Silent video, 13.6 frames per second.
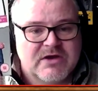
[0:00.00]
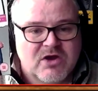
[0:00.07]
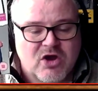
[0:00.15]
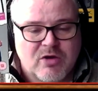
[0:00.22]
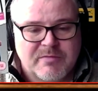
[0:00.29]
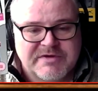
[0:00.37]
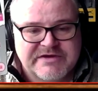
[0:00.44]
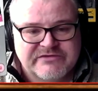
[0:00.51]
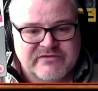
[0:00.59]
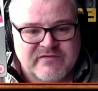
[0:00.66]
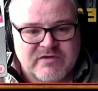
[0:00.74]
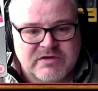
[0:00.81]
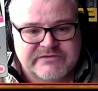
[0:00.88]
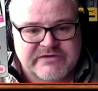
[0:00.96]
comedies
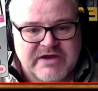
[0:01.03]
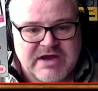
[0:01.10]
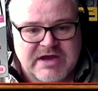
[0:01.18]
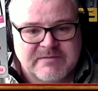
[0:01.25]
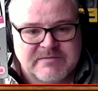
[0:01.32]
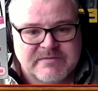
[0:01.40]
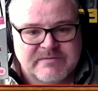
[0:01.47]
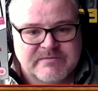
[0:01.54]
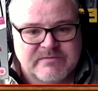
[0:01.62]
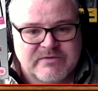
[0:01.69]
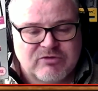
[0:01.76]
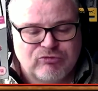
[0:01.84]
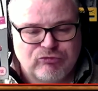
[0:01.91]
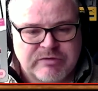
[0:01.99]
of all time,
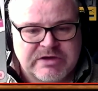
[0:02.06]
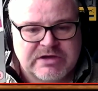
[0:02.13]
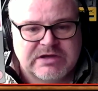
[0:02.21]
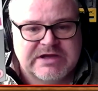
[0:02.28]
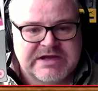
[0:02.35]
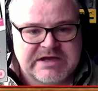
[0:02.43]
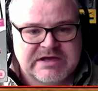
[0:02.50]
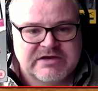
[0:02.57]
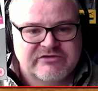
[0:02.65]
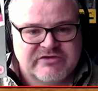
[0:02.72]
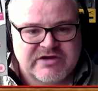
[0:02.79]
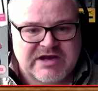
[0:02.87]
a real English